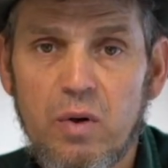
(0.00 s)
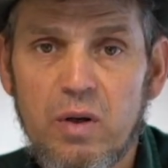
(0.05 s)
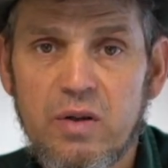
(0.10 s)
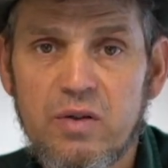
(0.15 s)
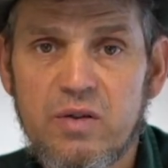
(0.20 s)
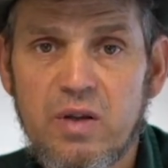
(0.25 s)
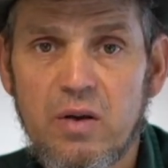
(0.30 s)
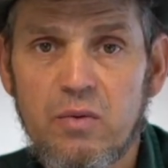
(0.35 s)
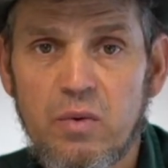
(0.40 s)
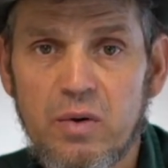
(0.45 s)

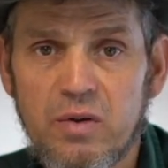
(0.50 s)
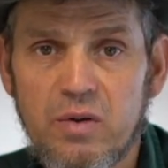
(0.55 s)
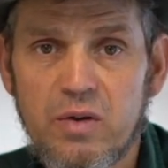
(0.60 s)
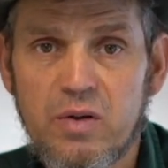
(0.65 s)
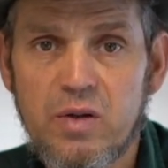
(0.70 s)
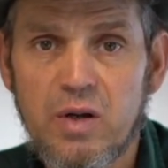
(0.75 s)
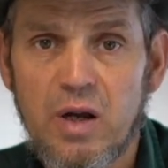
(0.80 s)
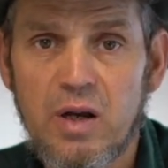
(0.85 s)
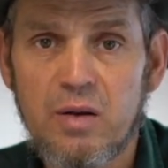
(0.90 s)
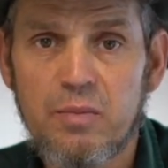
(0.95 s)
sent one to
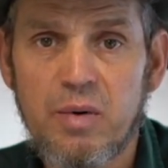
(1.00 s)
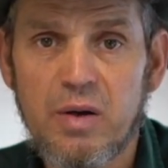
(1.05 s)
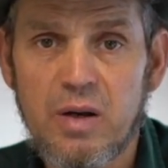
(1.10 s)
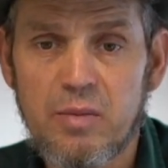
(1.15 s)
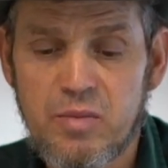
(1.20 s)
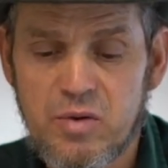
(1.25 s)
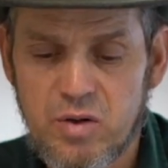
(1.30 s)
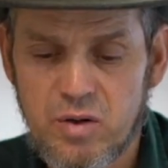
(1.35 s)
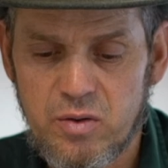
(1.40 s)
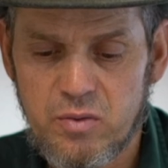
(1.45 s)
China, but
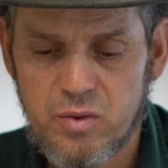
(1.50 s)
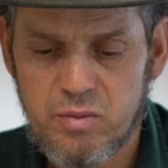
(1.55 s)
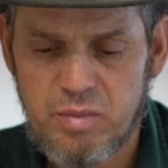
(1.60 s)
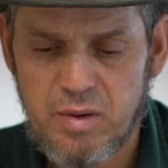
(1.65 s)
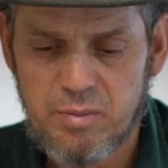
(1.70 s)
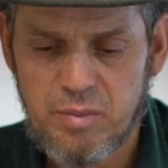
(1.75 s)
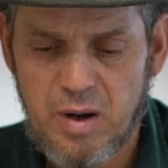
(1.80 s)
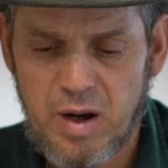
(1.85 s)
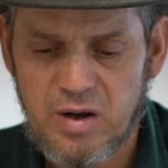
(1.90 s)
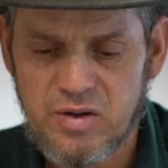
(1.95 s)
I'm sure it would
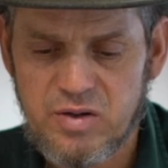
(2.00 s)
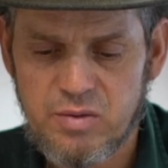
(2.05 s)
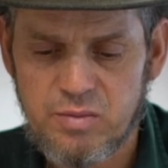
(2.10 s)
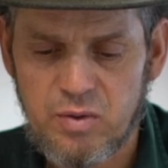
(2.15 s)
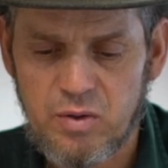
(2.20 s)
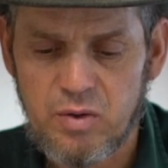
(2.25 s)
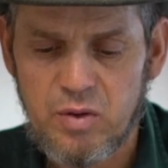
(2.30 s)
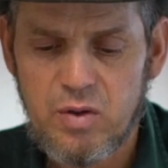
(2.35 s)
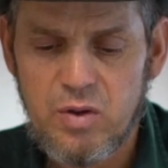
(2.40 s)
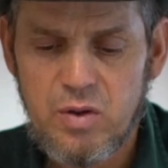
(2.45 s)
be
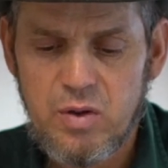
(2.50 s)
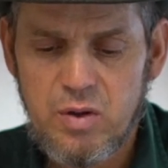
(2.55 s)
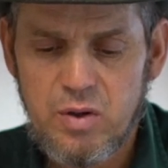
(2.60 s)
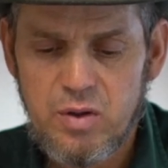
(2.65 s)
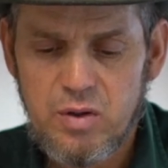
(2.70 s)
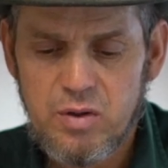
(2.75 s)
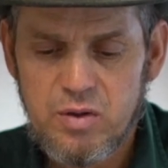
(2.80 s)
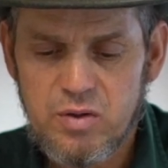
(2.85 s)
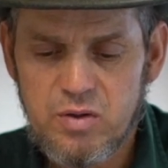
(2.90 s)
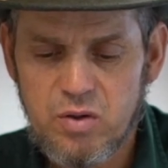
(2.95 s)
possible.
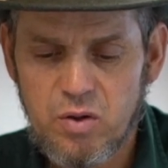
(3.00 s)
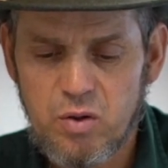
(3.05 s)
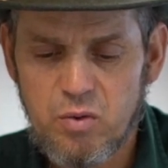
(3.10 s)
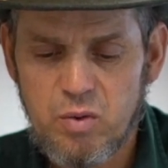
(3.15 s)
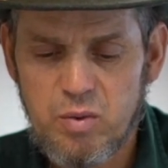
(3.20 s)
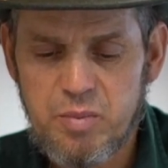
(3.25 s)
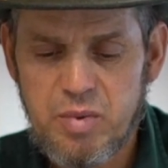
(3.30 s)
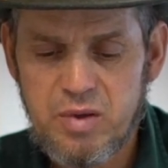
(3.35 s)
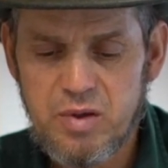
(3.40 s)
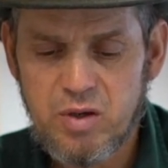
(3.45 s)
So it
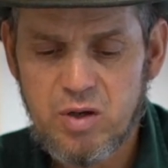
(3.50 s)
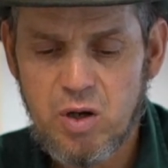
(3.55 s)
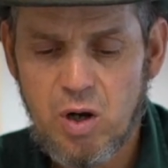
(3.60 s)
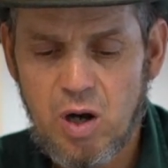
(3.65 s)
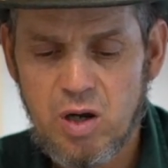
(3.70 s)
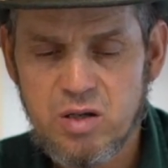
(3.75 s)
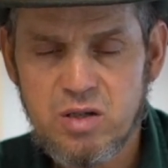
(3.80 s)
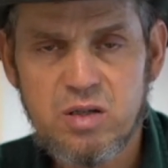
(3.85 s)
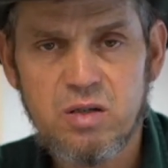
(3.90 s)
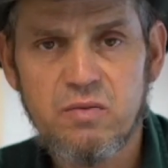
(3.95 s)
would be the
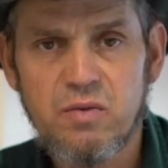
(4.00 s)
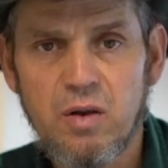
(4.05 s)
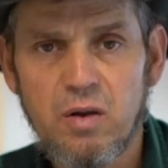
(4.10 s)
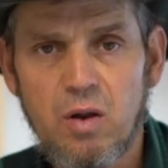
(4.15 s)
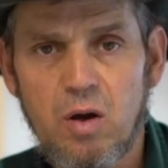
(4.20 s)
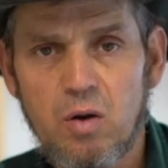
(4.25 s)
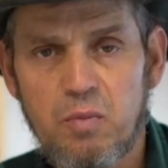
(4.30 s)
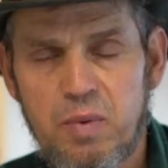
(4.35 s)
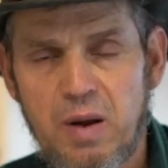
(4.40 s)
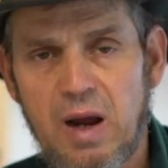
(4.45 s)
cost of the
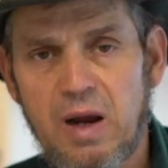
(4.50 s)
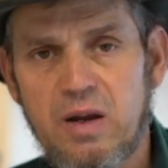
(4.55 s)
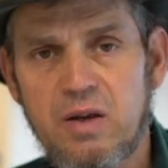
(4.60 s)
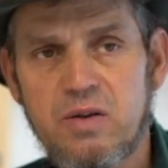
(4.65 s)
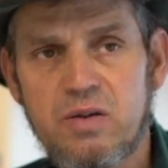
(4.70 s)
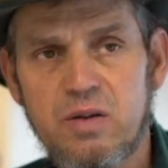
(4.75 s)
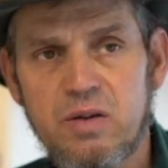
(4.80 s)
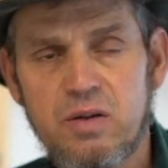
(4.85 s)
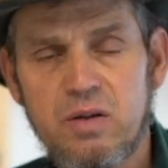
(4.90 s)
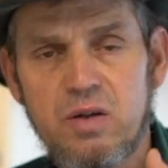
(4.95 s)
log
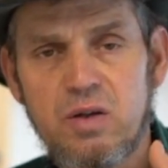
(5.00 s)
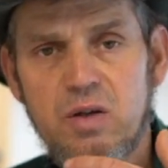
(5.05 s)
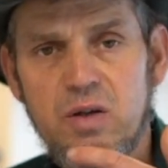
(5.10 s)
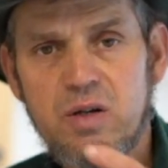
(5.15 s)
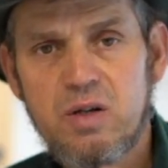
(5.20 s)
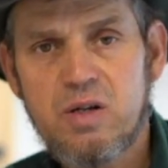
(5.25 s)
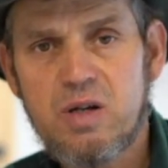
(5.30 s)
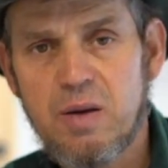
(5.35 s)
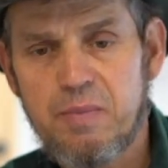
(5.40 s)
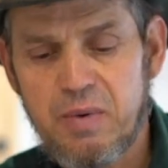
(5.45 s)
package and
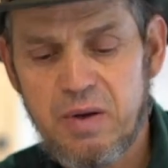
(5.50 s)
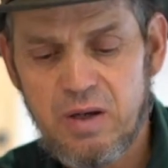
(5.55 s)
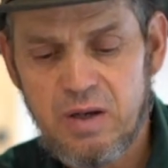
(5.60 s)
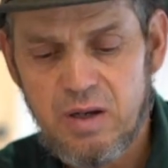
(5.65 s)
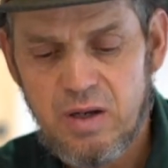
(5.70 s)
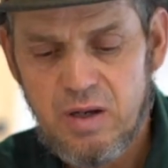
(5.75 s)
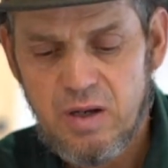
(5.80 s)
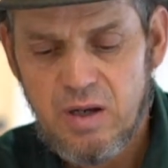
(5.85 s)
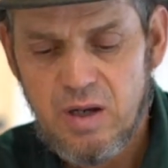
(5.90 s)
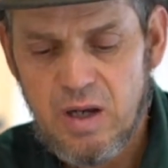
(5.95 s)

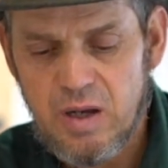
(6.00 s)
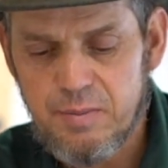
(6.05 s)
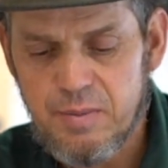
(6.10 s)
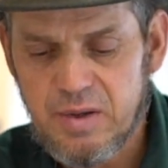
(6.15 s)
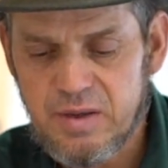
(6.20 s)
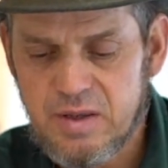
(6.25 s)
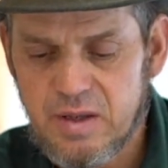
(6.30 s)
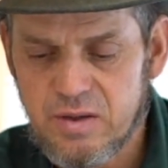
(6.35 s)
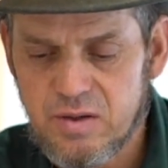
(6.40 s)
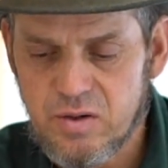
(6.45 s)
shipping,
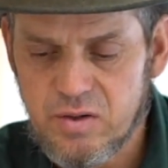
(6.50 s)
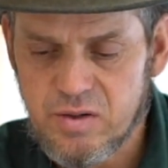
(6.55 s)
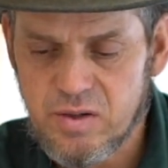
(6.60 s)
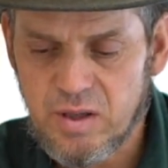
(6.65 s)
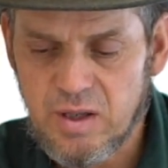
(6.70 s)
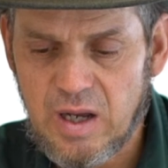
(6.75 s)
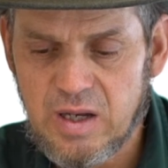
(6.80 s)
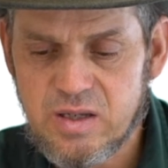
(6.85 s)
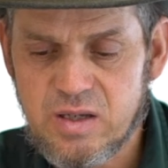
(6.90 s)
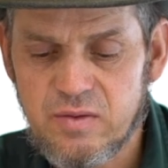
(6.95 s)
but then there's
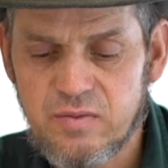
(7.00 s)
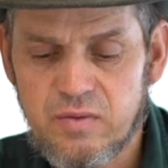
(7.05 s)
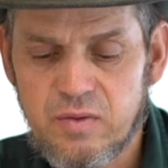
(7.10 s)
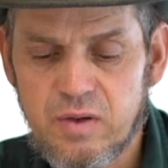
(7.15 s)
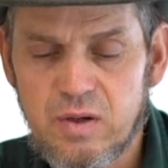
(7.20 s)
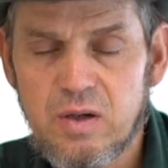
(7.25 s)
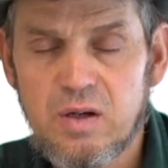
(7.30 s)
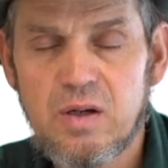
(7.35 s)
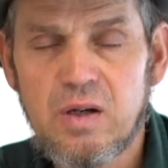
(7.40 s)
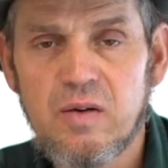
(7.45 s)
lots of
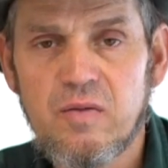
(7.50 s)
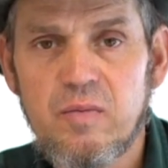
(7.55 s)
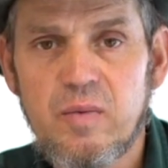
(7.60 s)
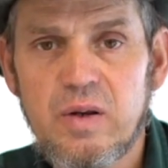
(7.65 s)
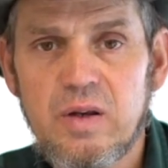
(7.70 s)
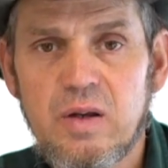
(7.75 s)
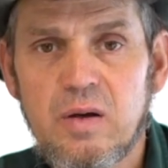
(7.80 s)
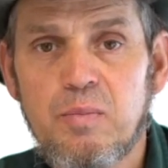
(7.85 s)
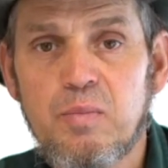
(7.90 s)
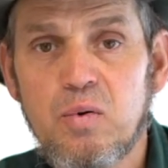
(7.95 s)

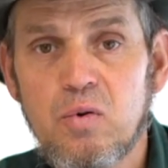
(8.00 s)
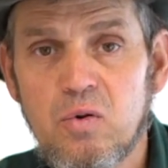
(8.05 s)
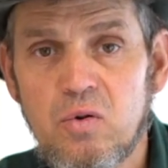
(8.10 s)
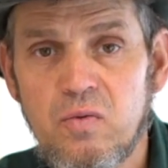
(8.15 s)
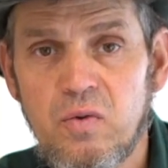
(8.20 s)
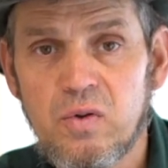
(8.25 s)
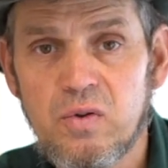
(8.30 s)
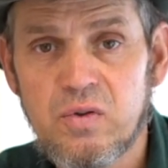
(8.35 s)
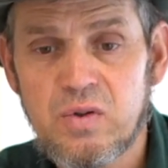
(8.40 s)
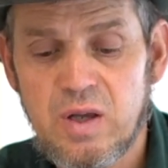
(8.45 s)
government
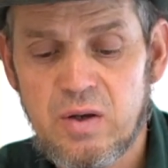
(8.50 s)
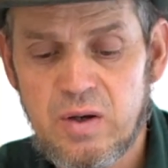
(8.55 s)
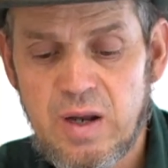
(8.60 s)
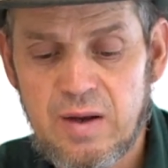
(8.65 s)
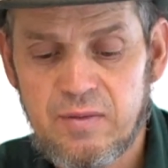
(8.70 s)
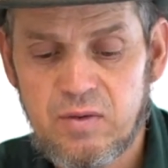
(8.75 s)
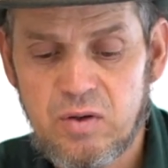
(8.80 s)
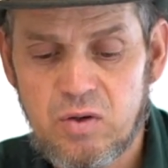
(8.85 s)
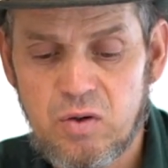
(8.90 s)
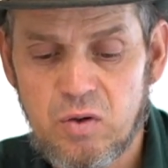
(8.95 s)
approvals that would
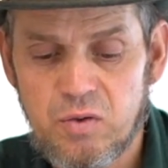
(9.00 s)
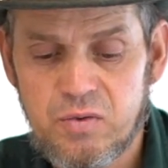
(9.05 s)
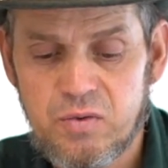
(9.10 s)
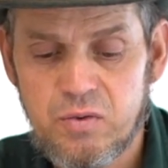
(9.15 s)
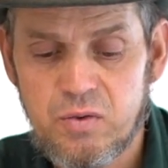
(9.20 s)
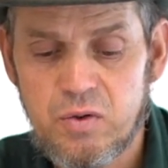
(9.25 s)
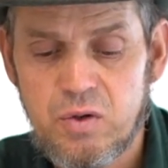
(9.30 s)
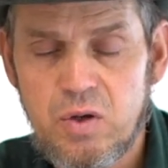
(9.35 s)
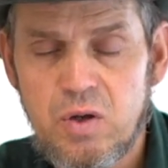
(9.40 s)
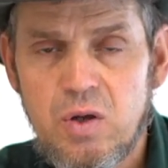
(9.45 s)
have to go
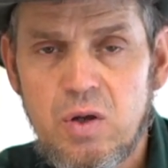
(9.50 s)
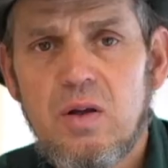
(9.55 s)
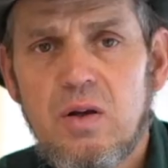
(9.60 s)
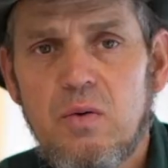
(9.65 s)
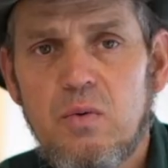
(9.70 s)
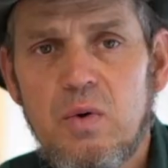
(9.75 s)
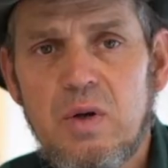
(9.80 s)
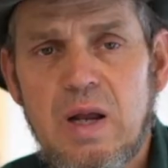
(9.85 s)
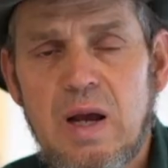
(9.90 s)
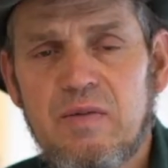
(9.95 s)
through.
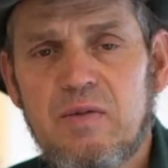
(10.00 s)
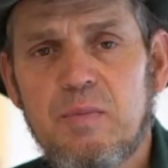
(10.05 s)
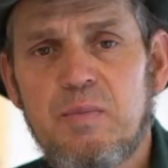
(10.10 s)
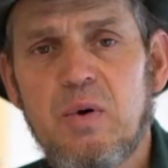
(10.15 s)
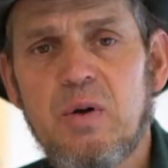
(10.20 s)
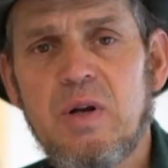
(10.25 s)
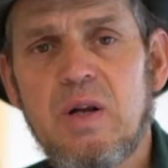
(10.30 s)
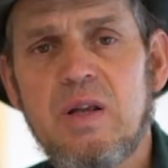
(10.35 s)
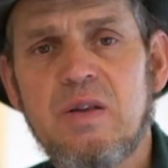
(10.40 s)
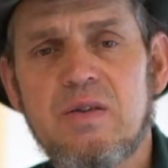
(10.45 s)
We'd have to
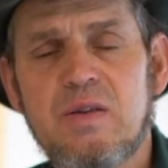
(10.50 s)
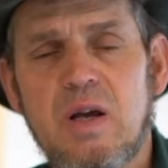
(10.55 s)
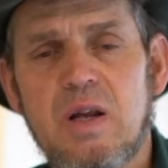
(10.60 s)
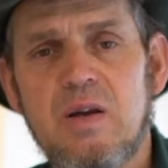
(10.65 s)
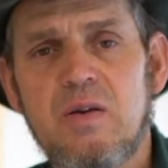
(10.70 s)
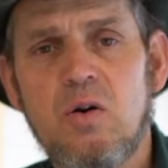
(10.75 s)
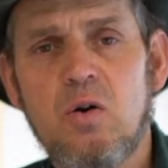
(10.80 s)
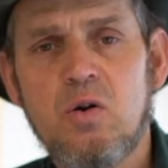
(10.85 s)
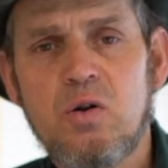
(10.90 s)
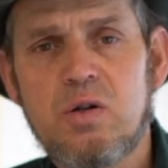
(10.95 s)
put it inside
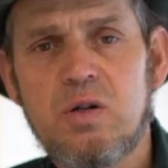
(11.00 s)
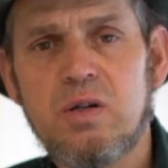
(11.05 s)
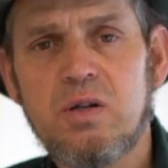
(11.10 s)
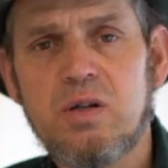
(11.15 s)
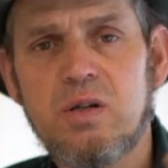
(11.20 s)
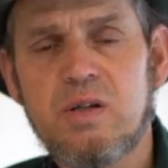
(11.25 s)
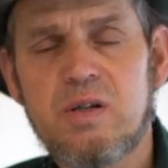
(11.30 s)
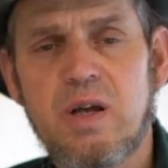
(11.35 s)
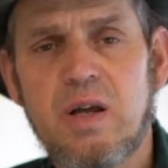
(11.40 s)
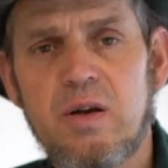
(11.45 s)
an ocean
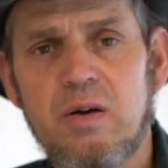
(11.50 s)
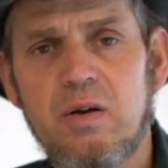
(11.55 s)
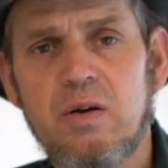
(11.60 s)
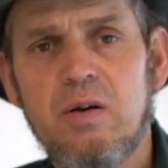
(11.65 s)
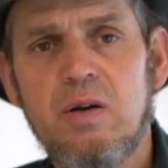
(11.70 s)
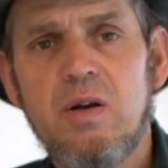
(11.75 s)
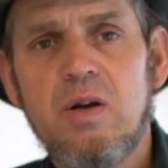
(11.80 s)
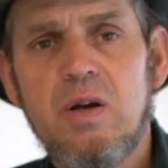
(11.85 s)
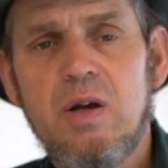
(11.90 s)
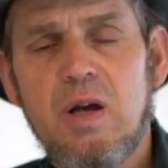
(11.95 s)

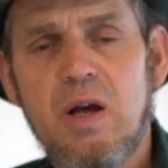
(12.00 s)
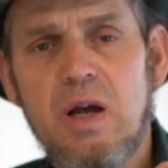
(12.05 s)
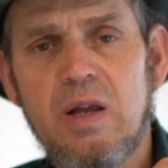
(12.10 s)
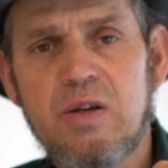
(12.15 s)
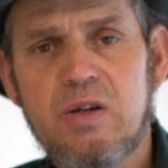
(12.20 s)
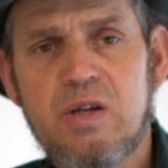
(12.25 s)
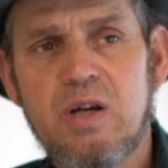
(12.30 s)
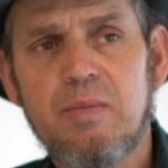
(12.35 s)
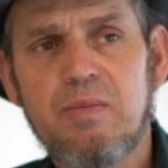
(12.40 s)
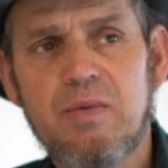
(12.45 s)
container
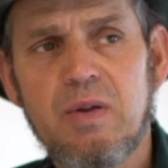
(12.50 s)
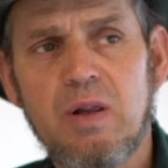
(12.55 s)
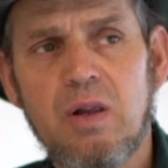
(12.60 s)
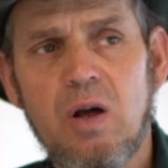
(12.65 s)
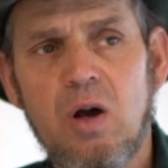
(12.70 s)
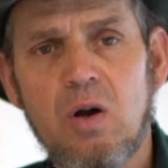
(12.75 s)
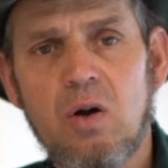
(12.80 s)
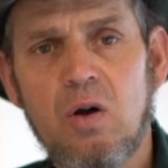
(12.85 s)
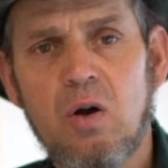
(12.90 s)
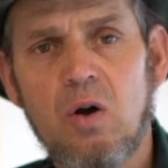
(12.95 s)
and ship the
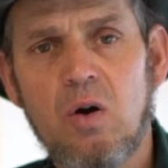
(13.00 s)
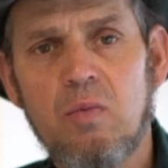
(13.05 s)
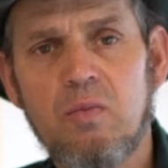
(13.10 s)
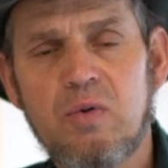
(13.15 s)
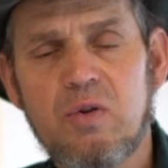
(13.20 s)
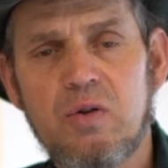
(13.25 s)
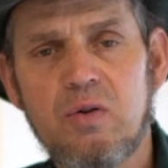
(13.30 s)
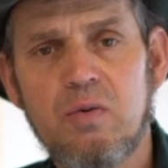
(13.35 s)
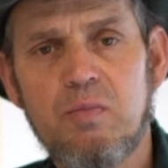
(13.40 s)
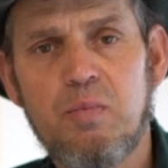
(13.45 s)
log
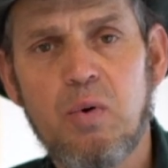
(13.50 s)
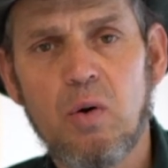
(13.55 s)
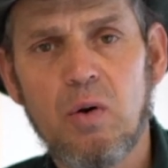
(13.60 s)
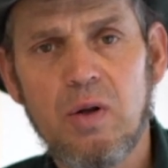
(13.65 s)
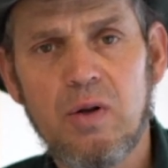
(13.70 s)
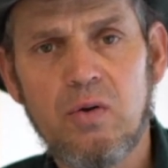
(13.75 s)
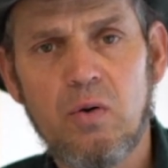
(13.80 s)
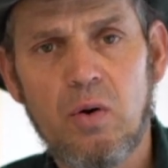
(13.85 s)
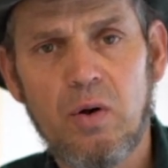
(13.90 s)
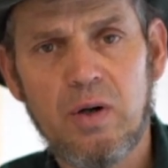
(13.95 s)
home to
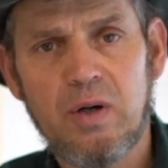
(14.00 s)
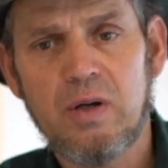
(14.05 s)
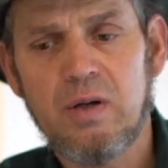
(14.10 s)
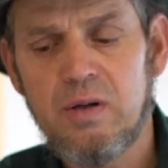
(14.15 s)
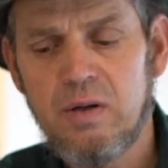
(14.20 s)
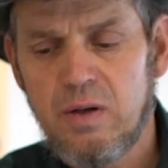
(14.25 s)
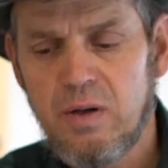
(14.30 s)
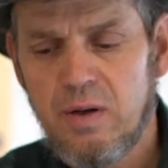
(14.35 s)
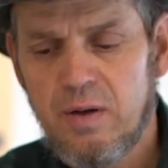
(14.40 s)
Portland, Oregon,